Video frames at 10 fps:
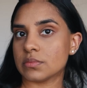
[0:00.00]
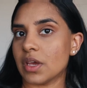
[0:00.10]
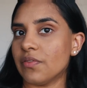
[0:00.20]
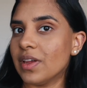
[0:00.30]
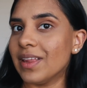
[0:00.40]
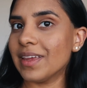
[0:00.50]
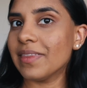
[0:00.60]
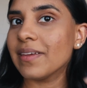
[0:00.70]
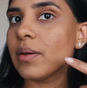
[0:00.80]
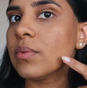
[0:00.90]
I feel like in
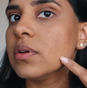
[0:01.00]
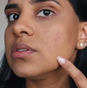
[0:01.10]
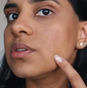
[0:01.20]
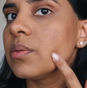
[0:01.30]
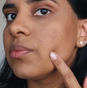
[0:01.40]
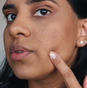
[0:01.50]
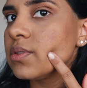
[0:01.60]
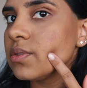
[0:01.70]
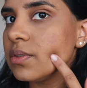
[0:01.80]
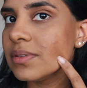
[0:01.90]
the camera I'm showing
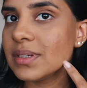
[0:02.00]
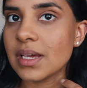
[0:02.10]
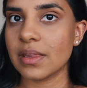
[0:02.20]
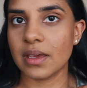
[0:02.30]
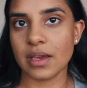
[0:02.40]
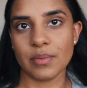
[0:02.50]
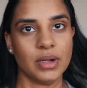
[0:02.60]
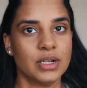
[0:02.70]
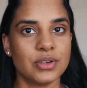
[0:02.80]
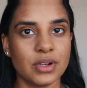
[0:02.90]
bronzer all the way down there,
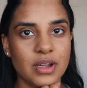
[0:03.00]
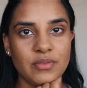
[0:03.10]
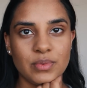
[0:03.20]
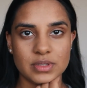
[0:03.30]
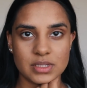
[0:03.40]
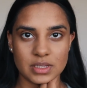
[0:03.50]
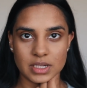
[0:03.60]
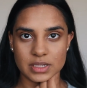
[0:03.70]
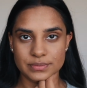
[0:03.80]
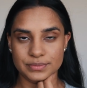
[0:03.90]
but I don't have bronzer
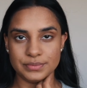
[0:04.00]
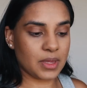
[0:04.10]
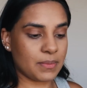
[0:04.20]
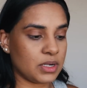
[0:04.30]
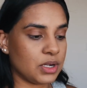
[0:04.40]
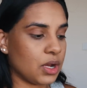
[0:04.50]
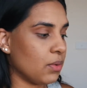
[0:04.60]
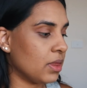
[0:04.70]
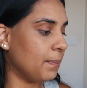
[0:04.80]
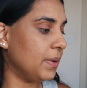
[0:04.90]
there. I'm gonna go
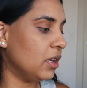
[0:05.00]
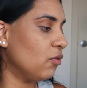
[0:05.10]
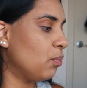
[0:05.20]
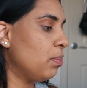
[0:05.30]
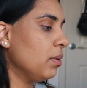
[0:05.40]
with a bit of